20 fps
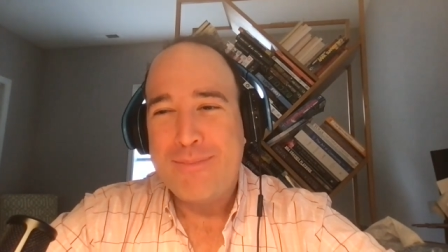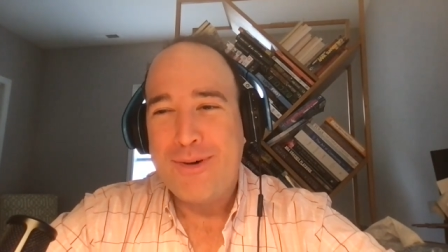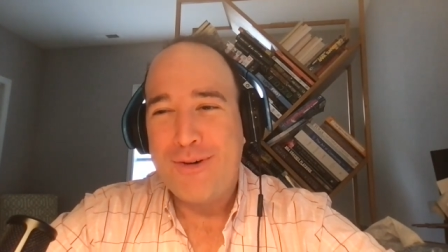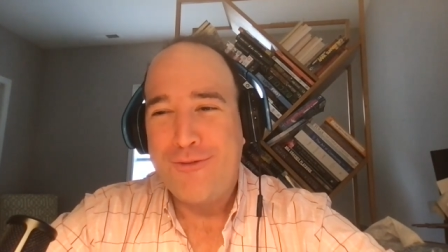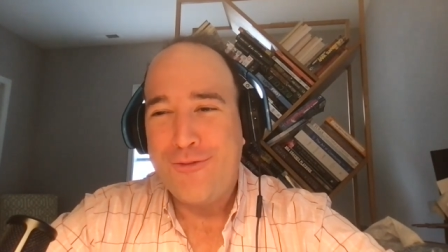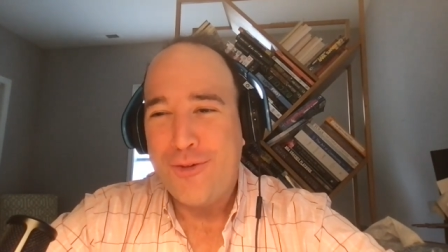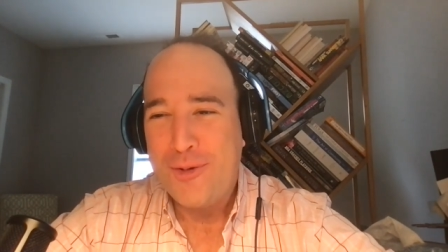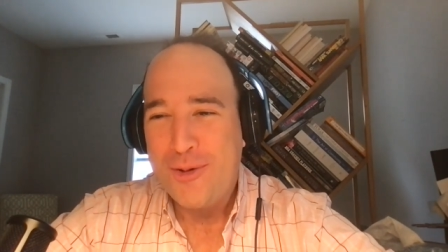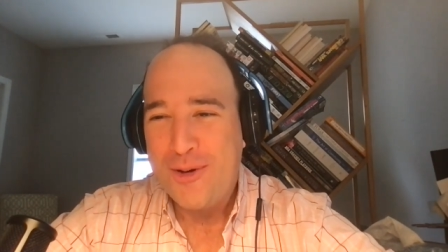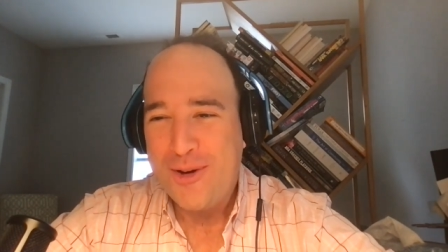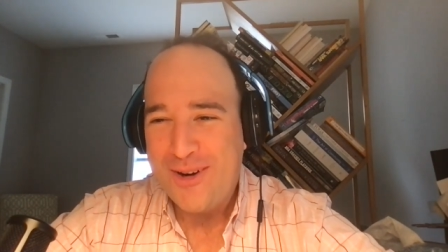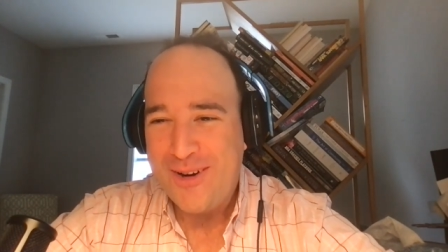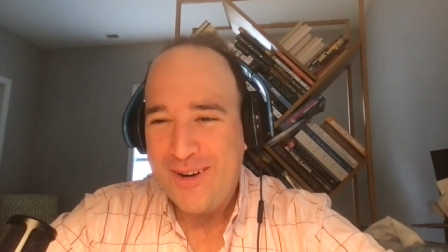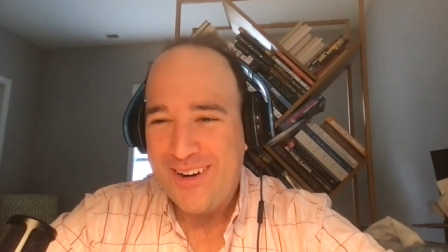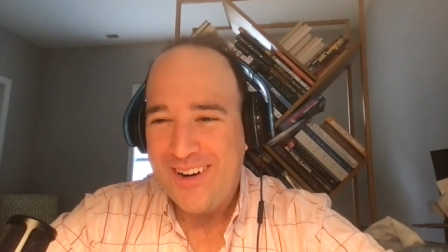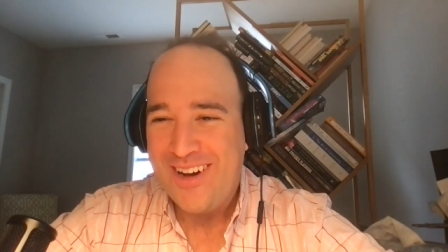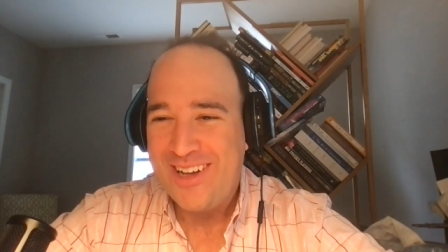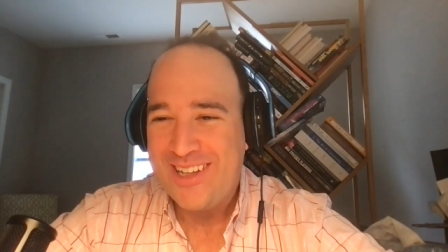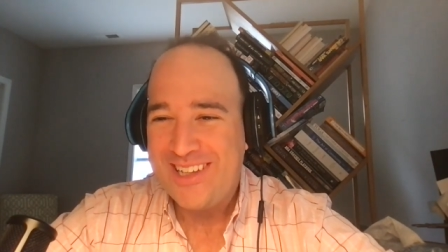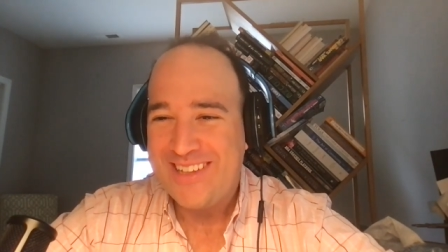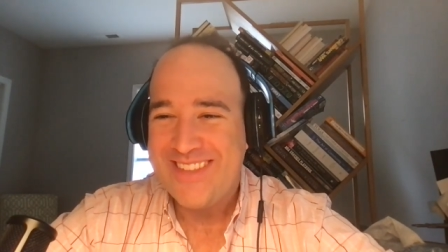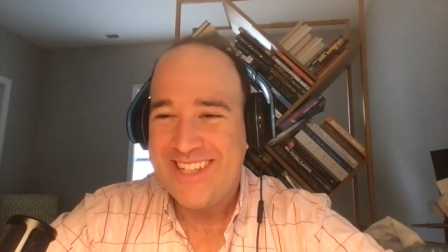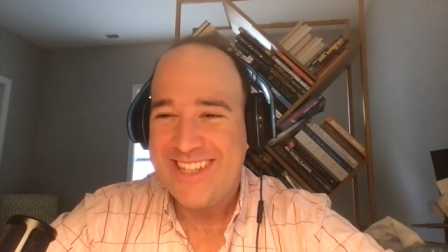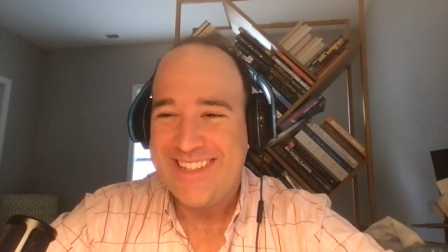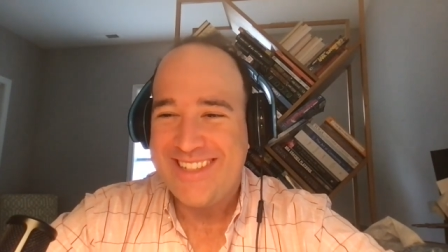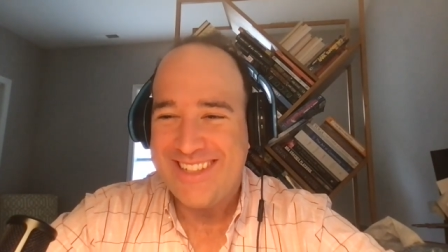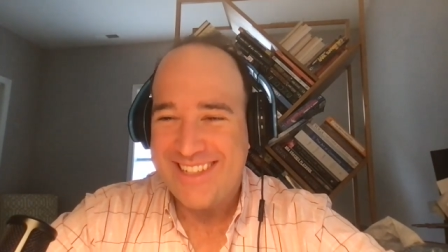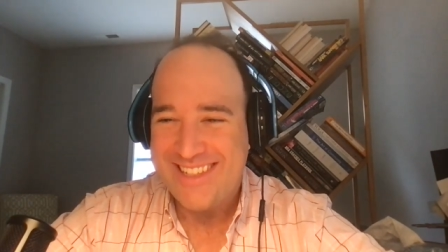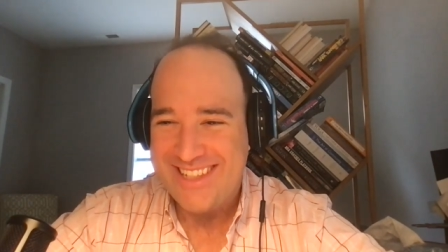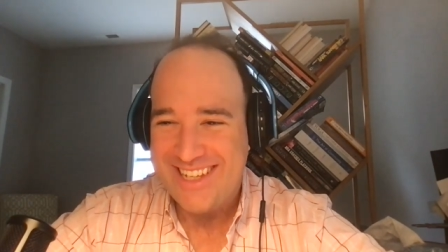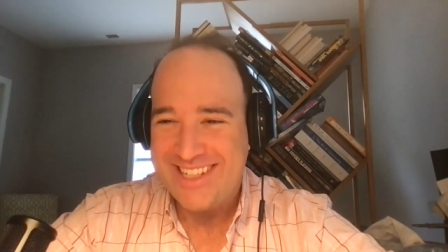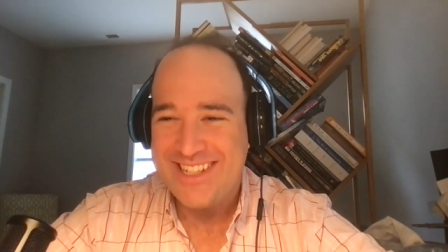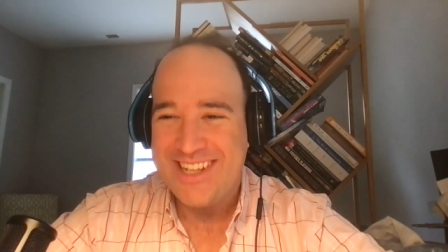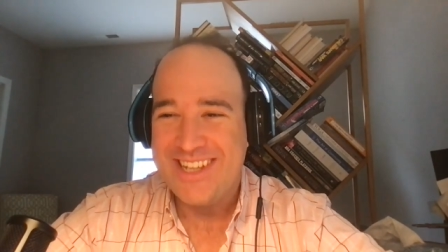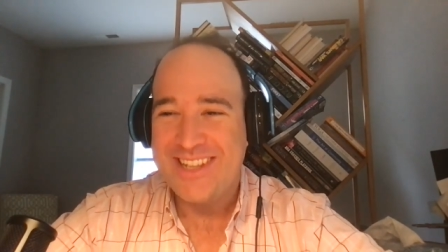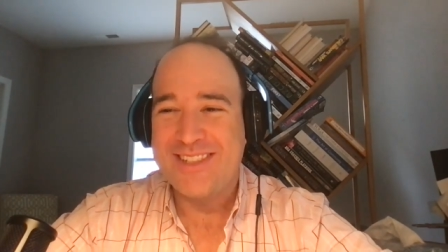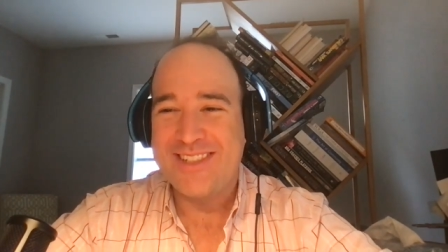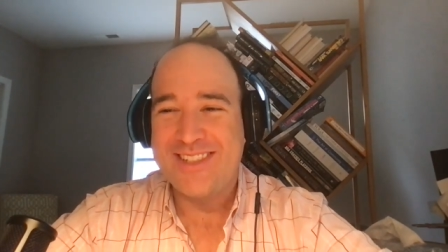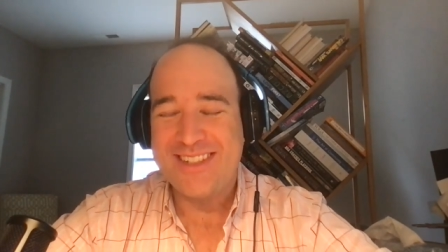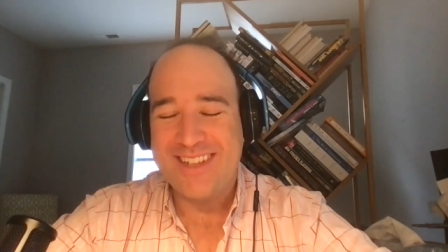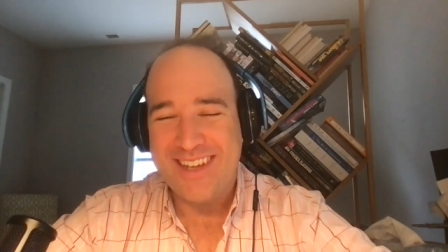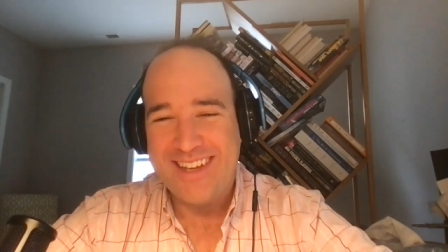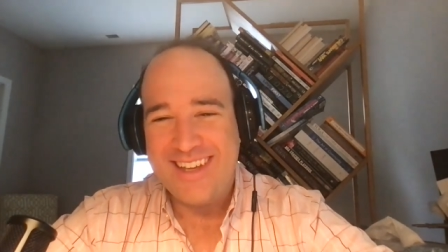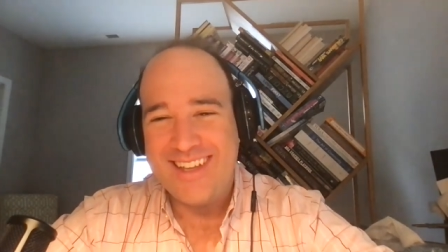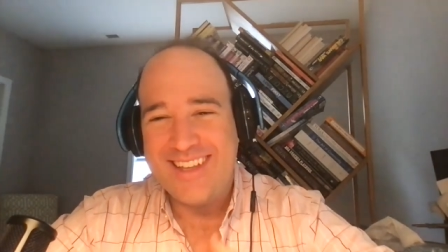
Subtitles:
before all of these decisions,